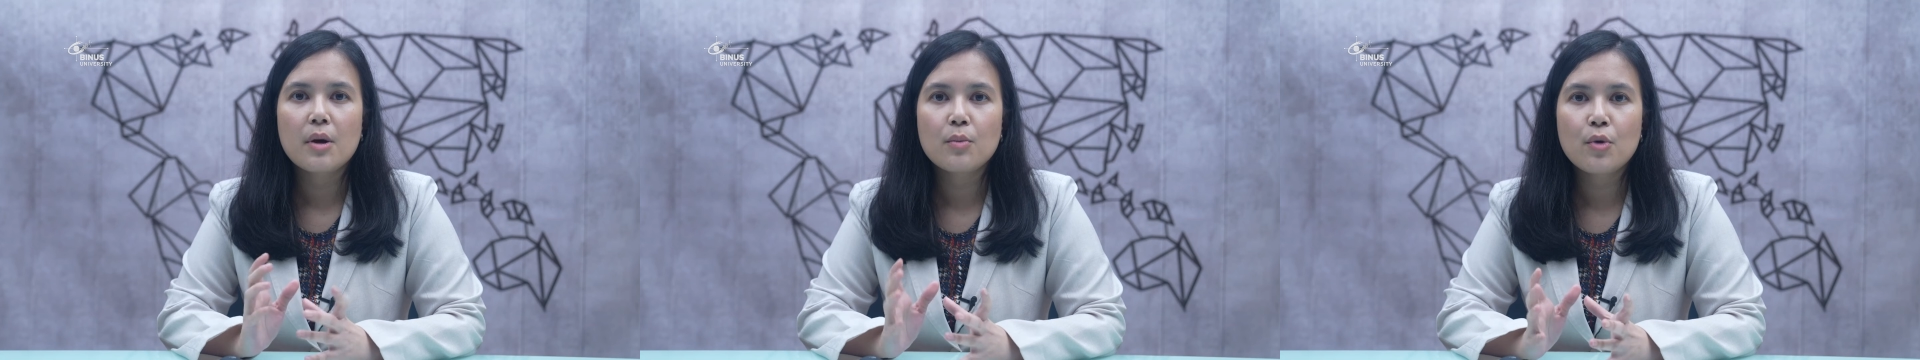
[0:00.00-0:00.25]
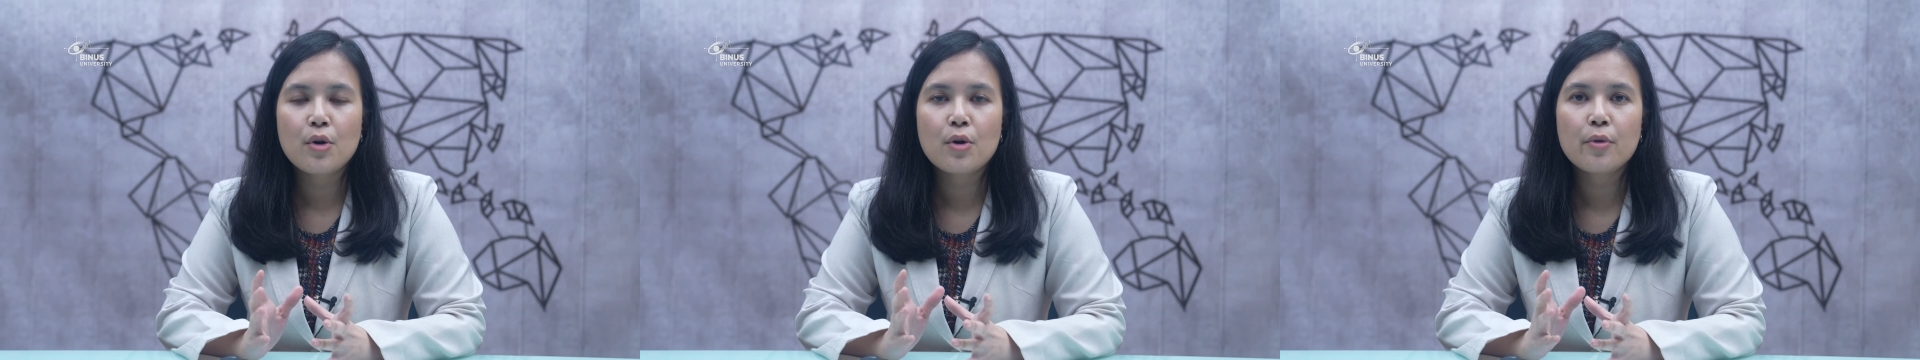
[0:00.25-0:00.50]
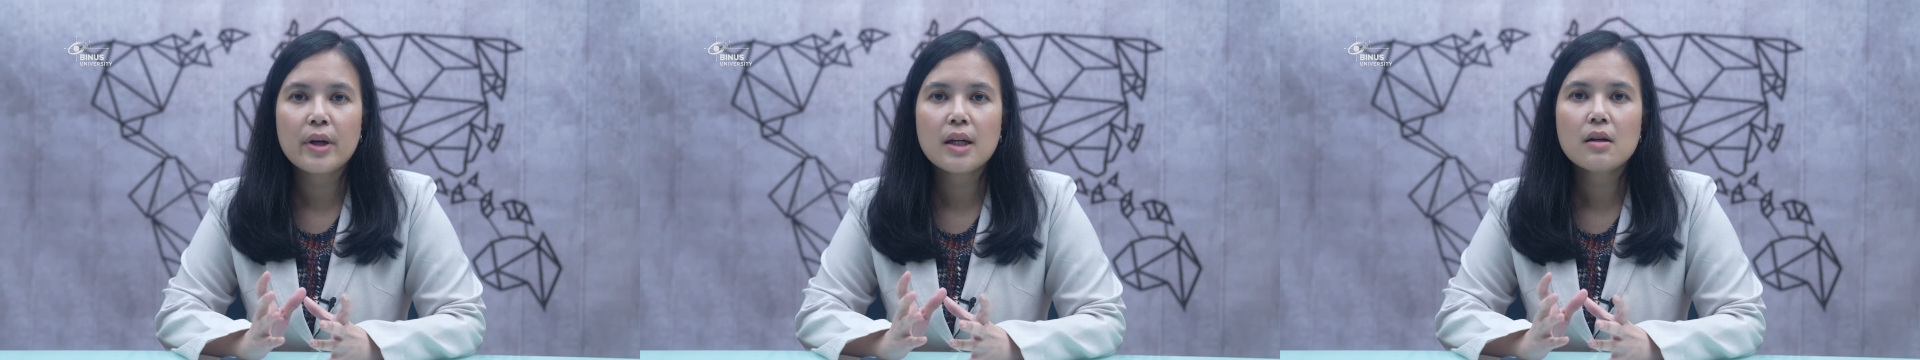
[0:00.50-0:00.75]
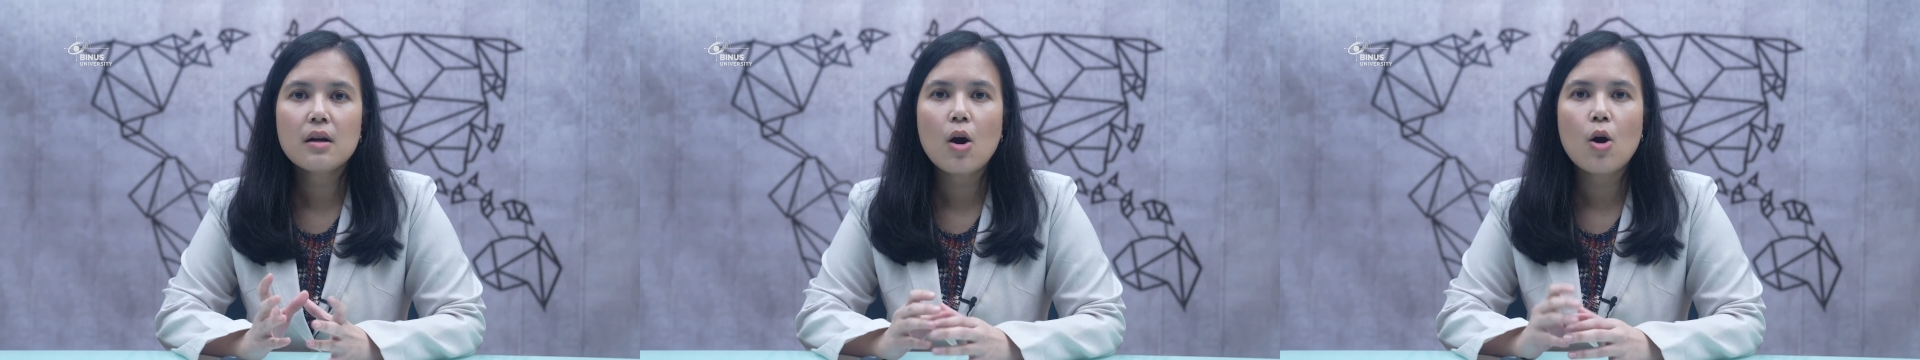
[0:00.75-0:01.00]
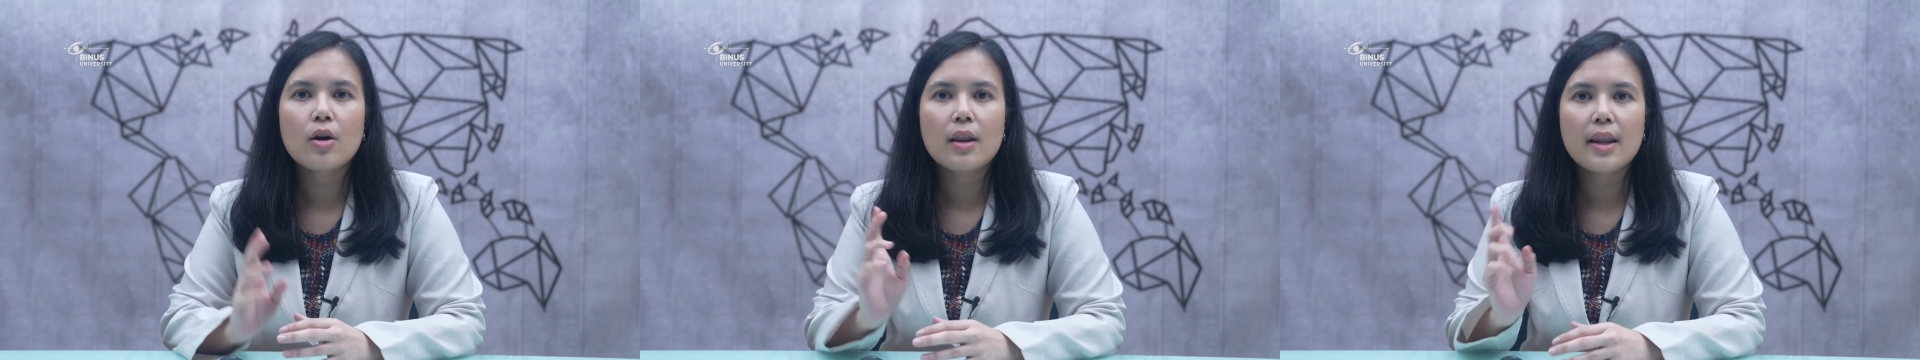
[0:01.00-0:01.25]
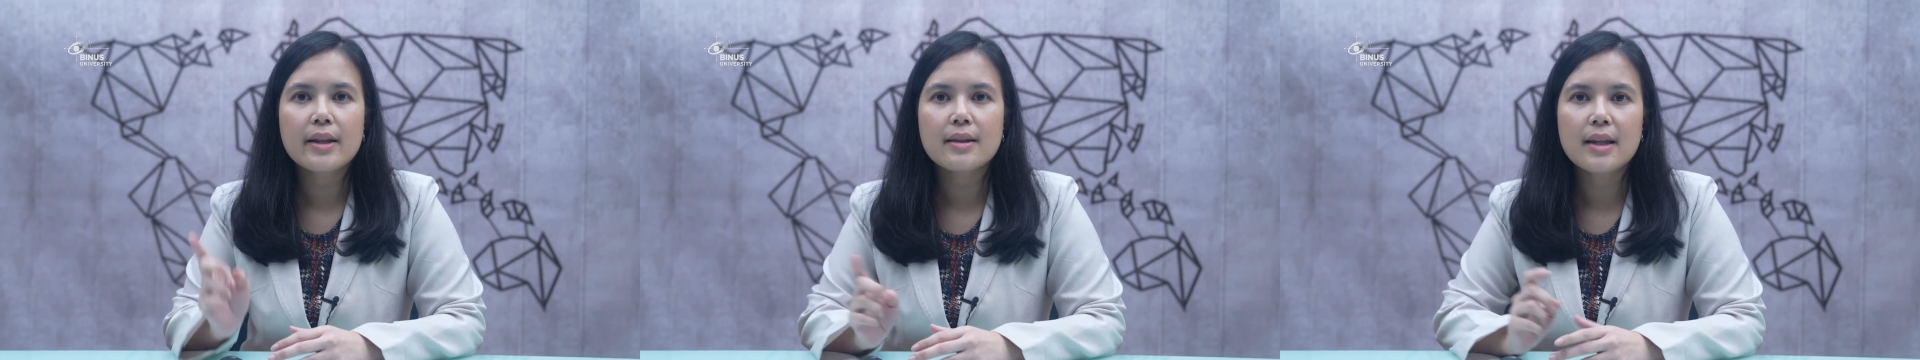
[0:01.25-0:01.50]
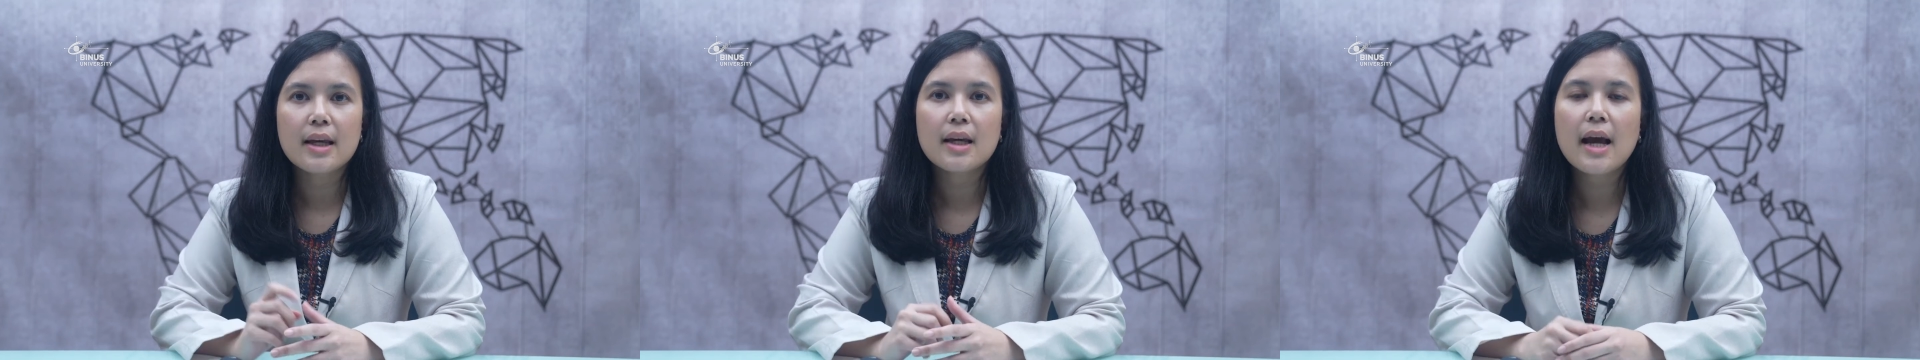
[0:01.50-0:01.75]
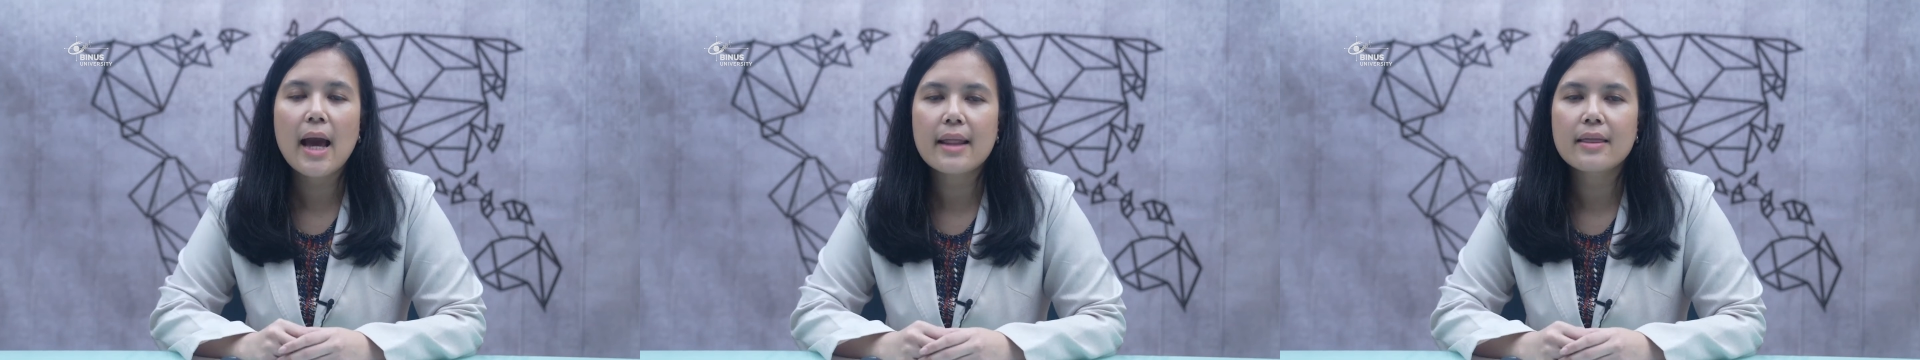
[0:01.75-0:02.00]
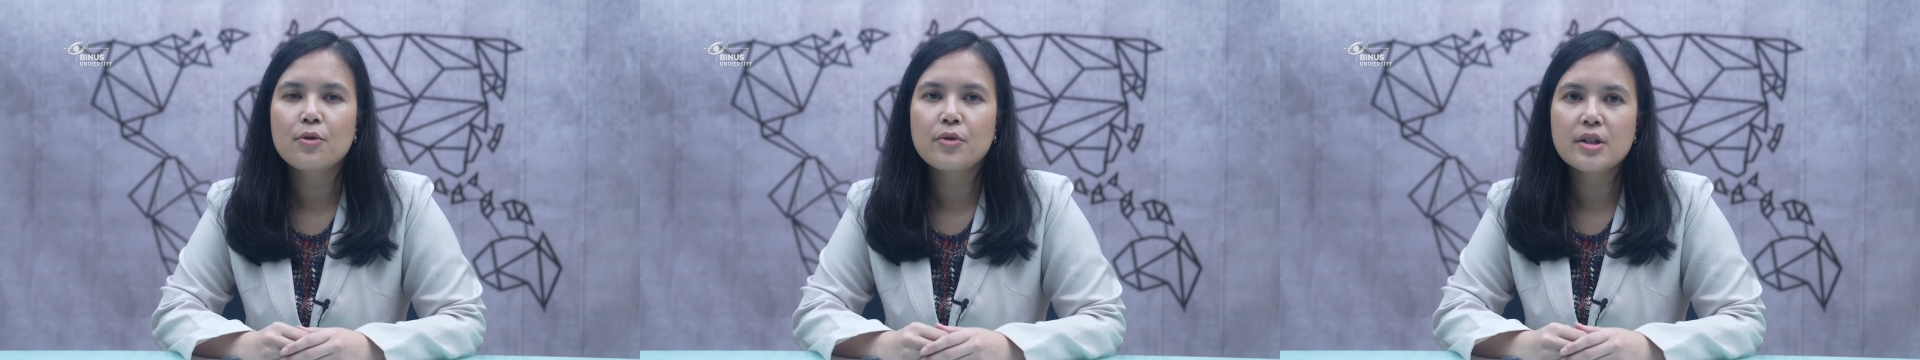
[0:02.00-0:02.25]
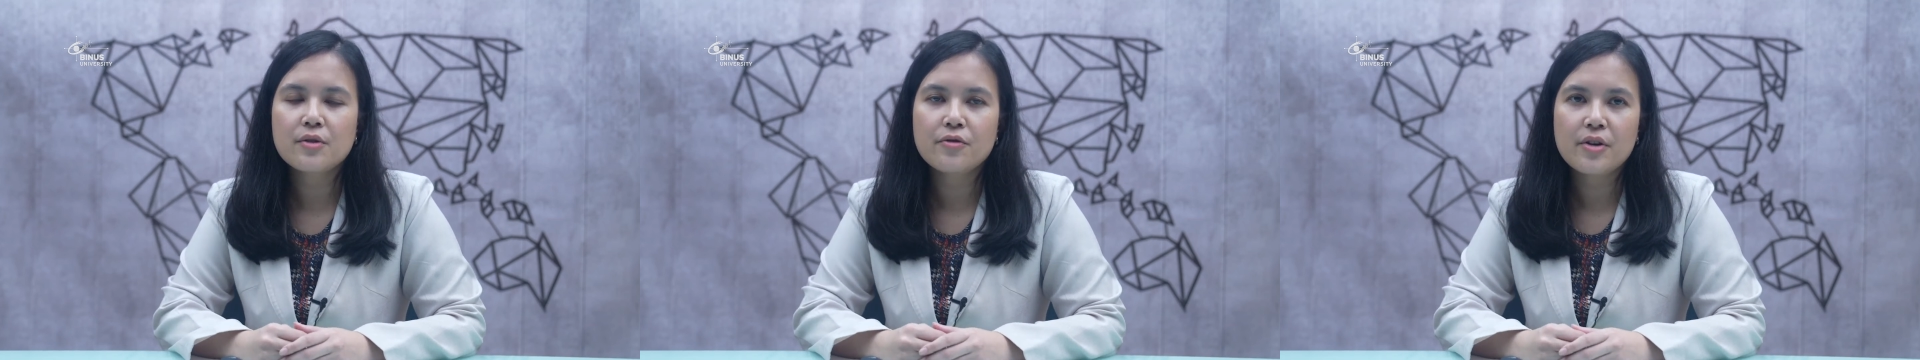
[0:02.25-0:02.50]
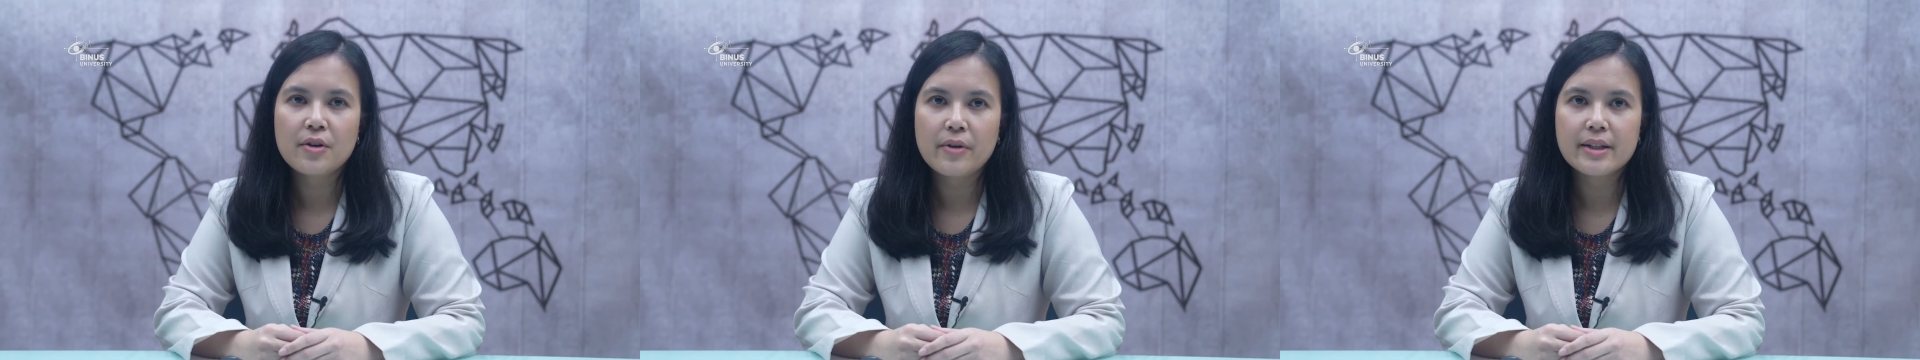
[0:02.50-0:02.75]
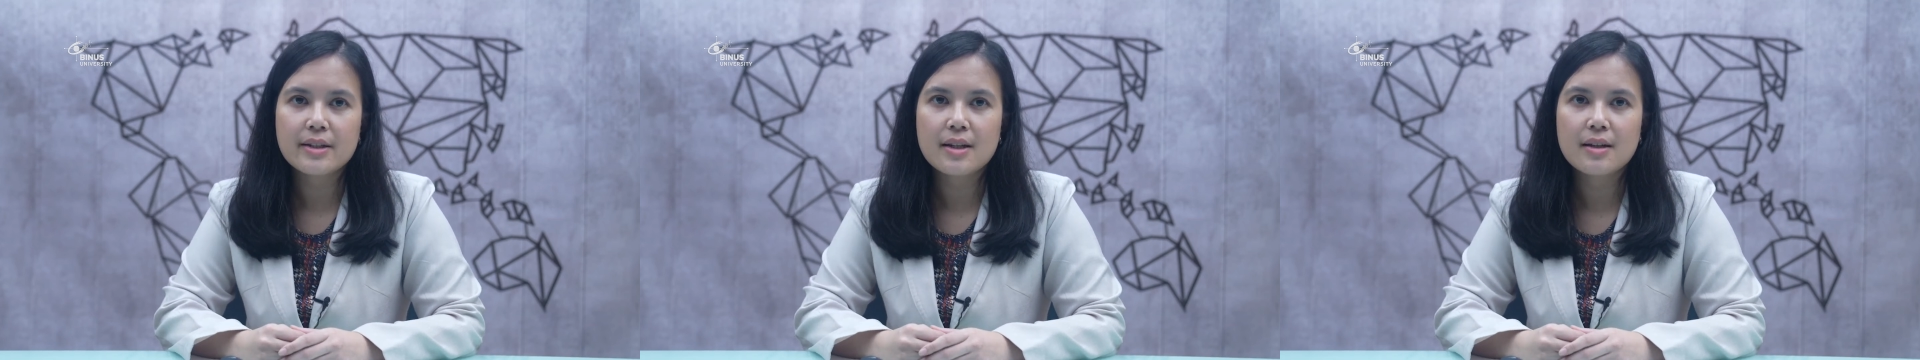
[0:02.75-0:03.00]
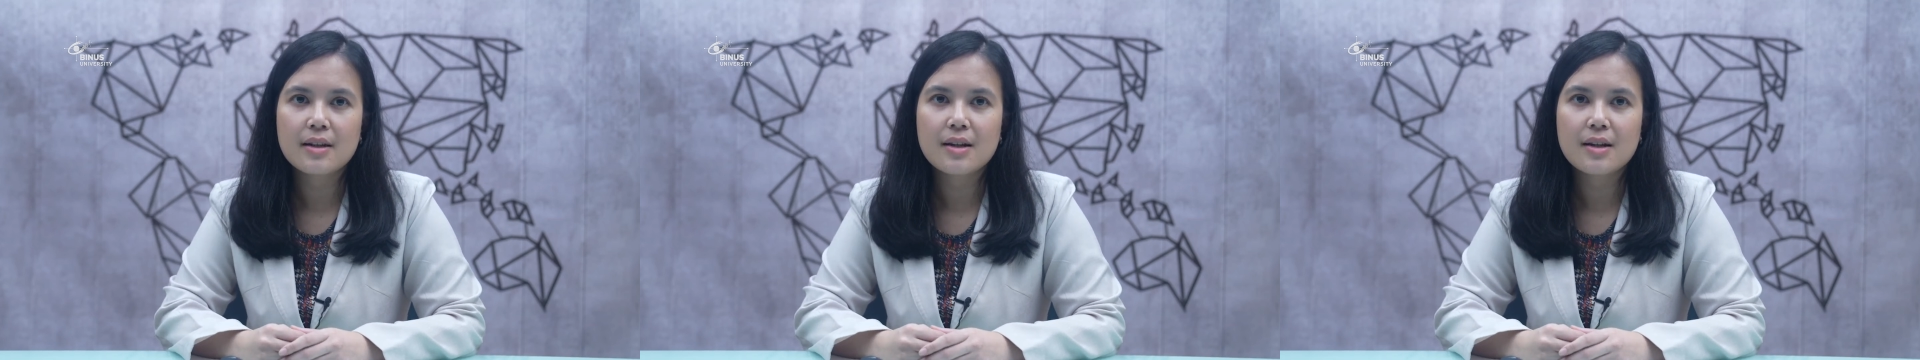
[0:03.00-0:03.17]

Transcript: borrowing or lending at the risk-free rate.